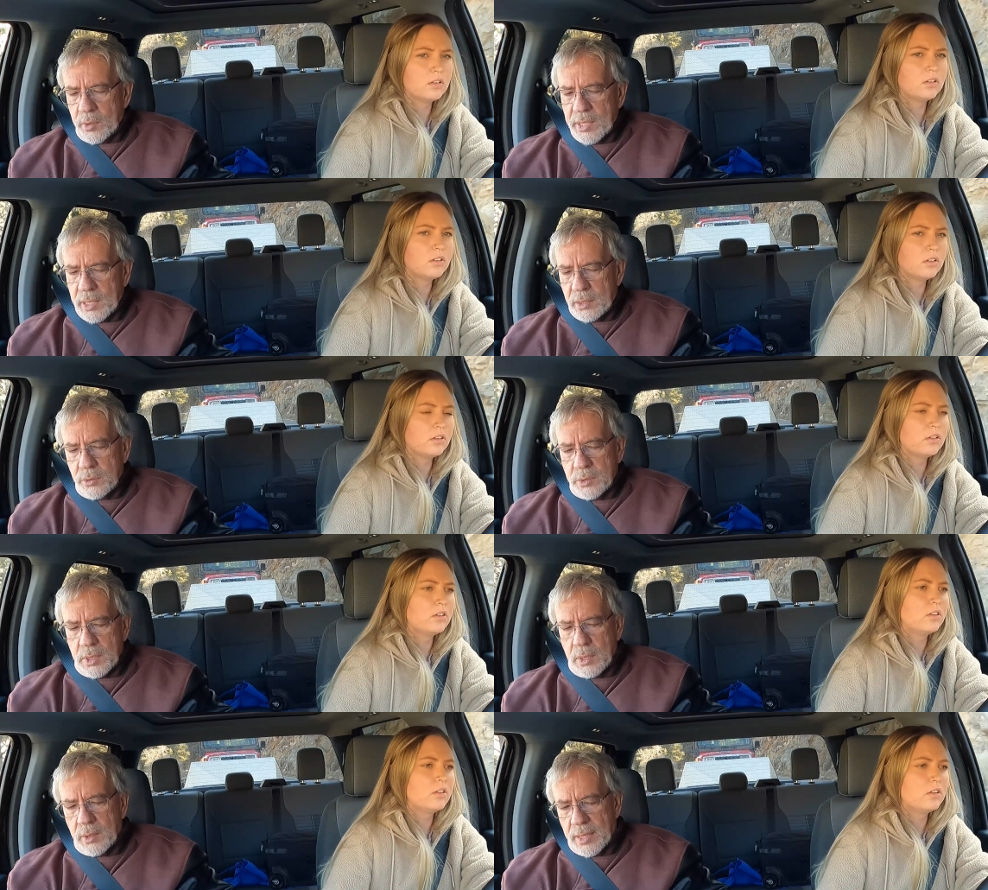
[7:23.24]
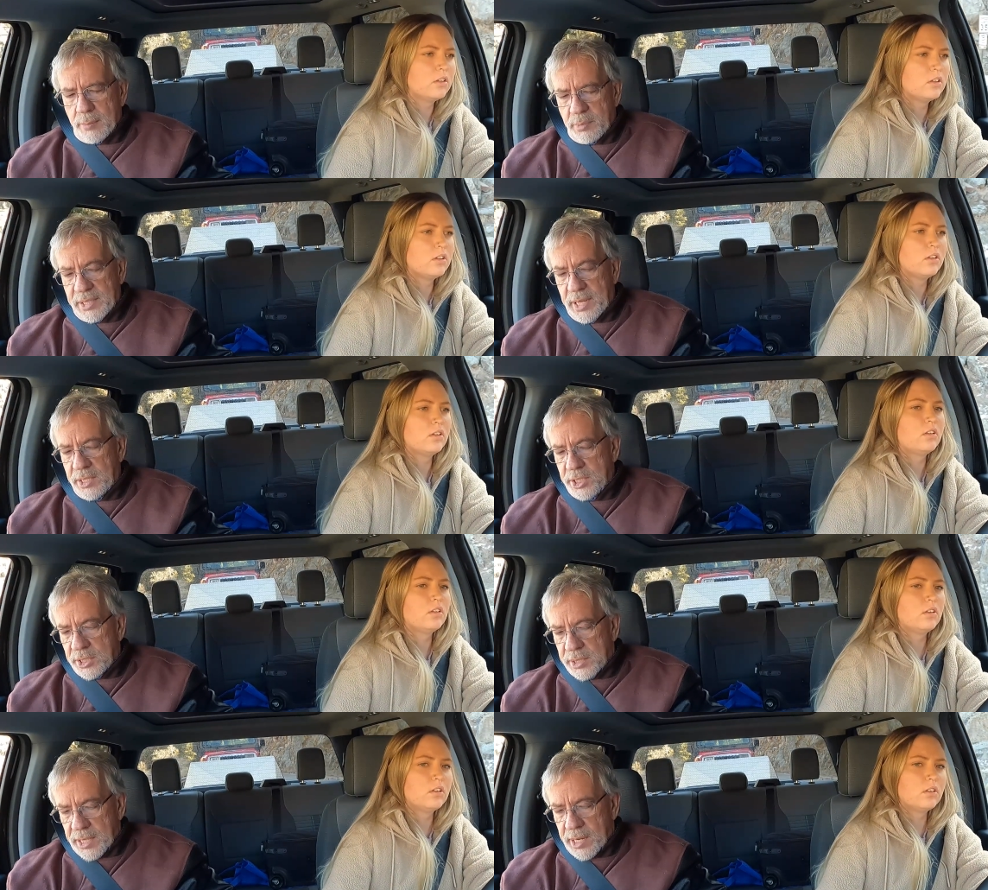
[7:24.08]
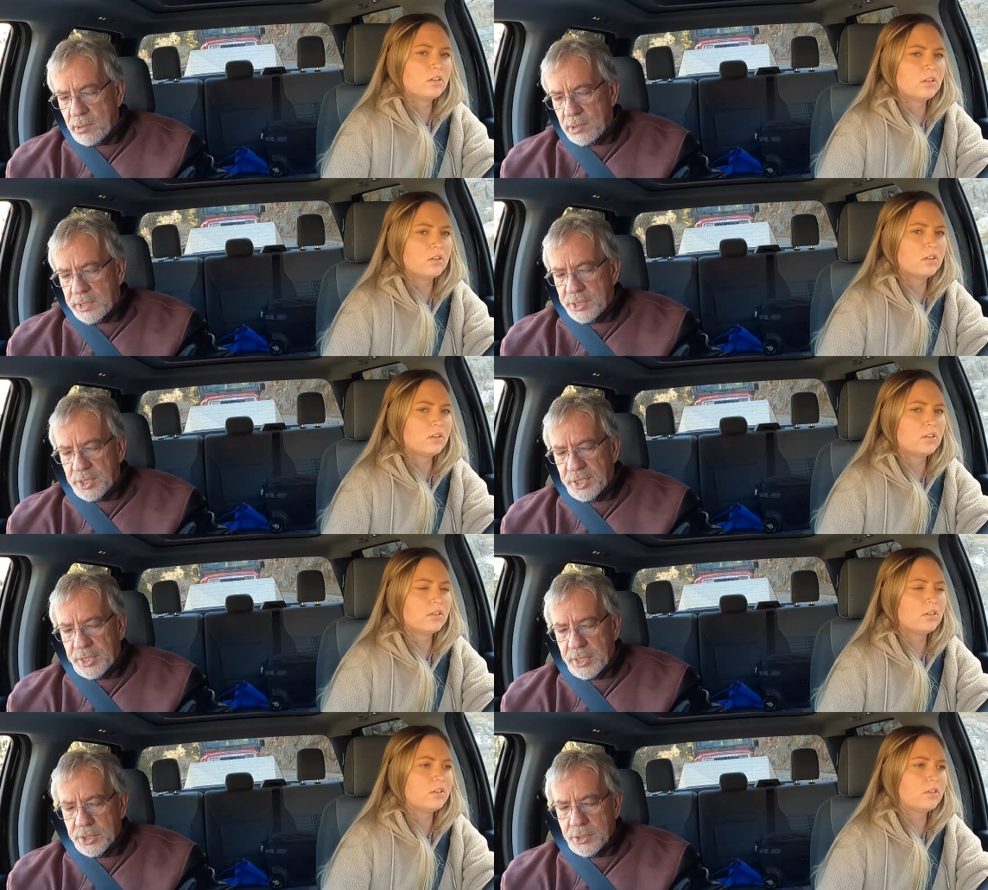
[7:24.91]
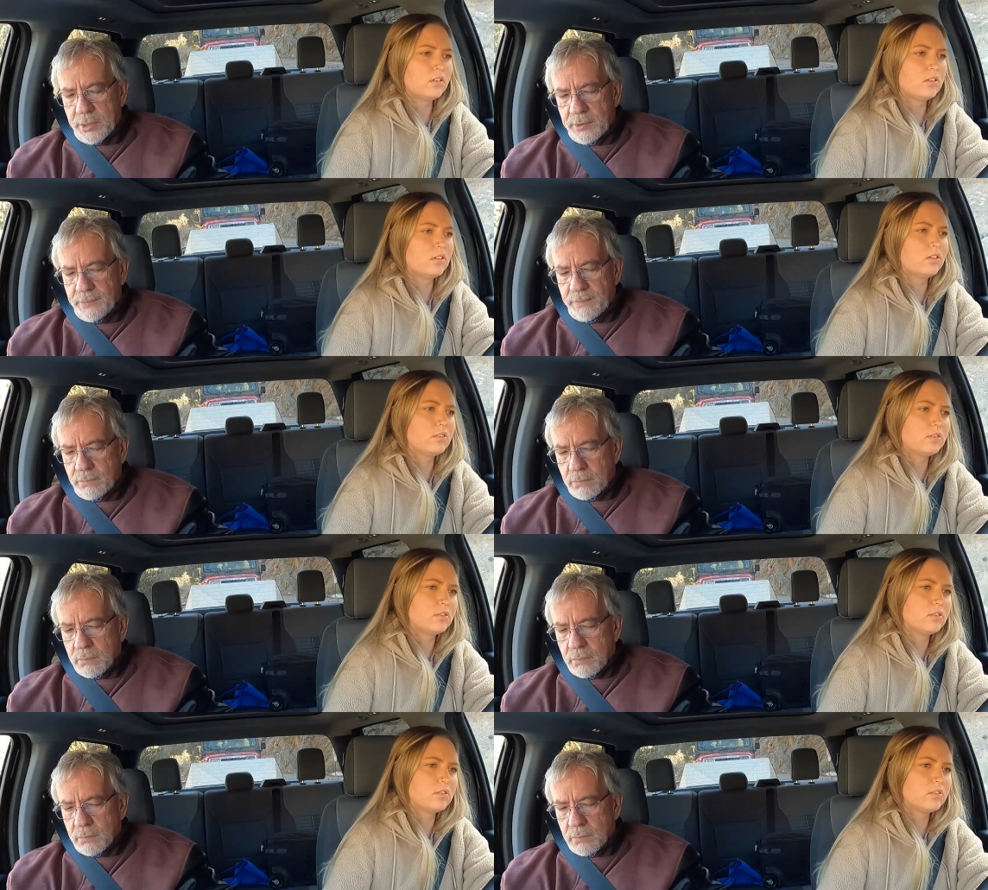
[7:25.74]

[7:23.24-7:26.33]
Speaker 1: without losing a whole lot. But they had just the Heritage Edition.